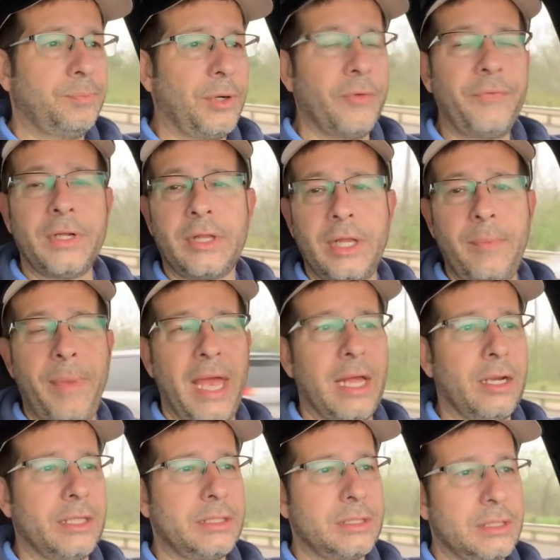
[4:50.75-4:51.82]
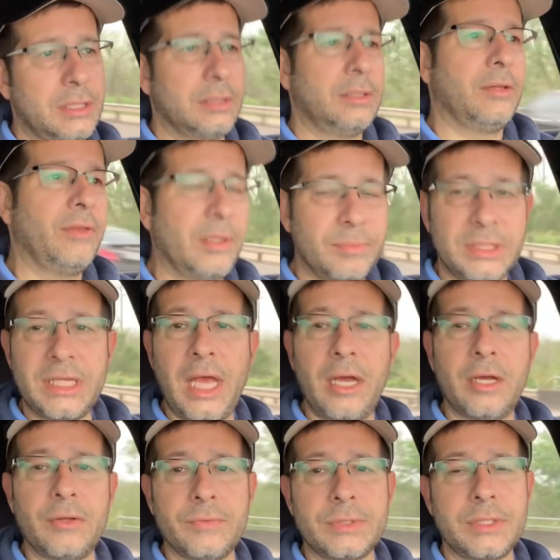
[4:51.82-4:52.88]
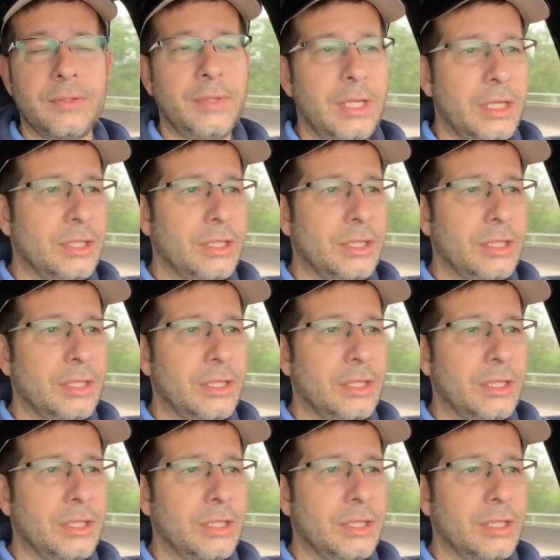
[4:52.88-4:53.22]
perfectly balanced themselves.